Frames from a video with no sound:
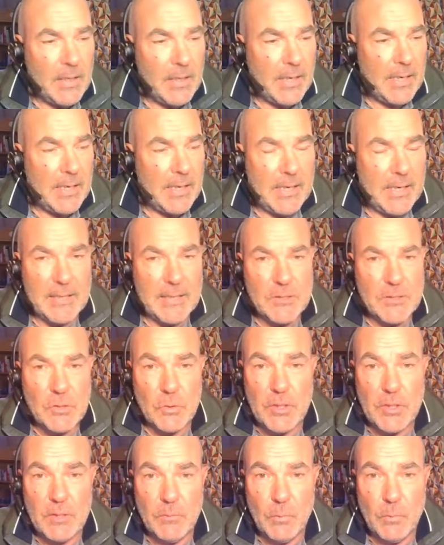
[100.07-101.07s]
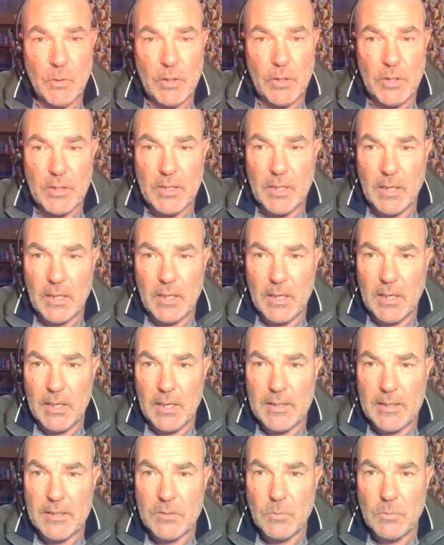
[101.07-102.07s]
Uh, talking of work, uh,
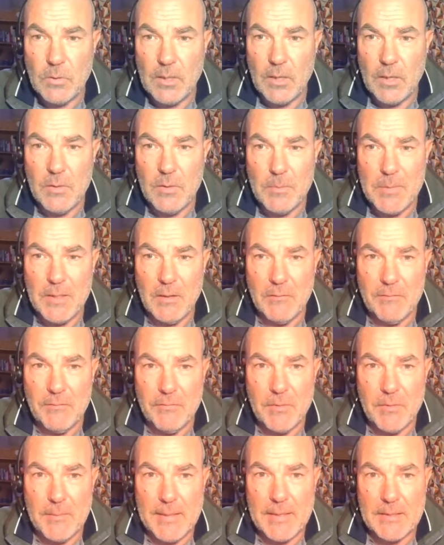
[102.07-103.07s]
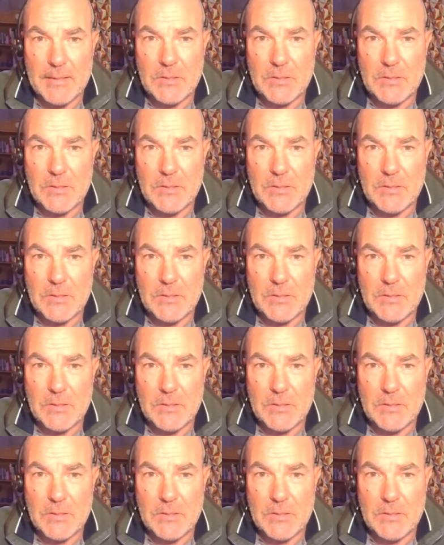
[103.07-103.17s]
this will only be on for about